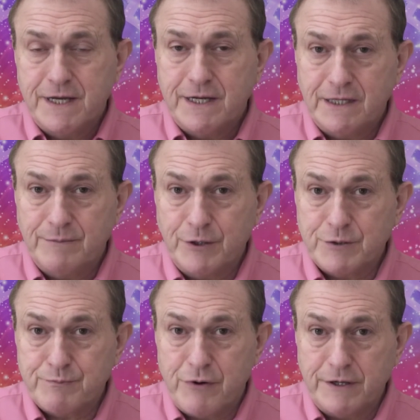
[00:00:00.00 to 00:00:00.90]
in a
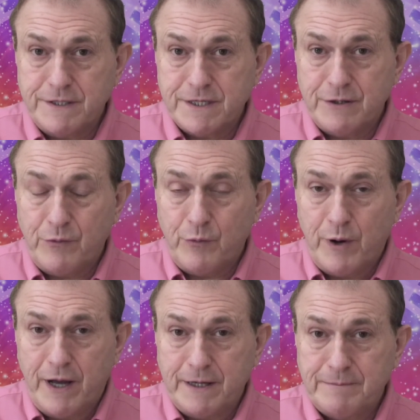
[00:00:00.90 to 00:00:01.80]
much brighter
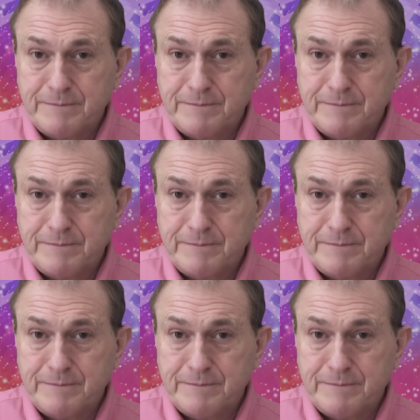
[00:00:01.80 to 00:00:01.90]
way.